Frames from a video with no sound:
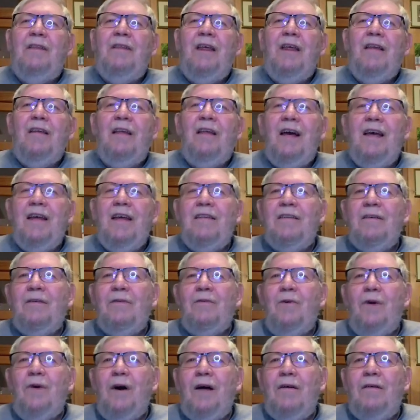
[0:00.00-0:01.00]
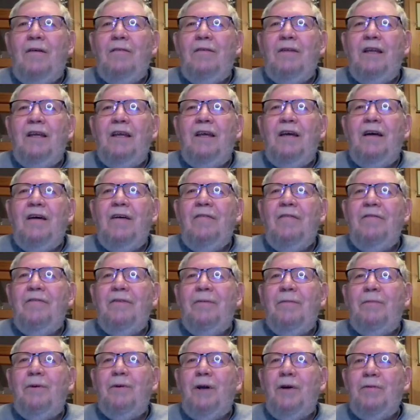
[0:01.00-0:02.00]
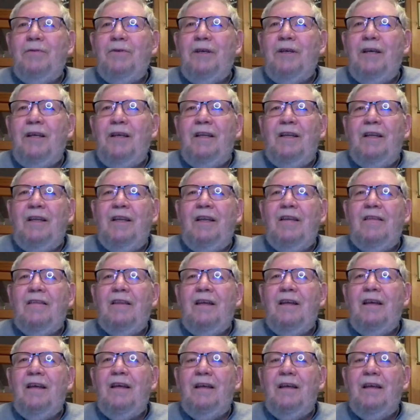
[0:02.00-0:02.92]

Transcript: They like the quality of the protein that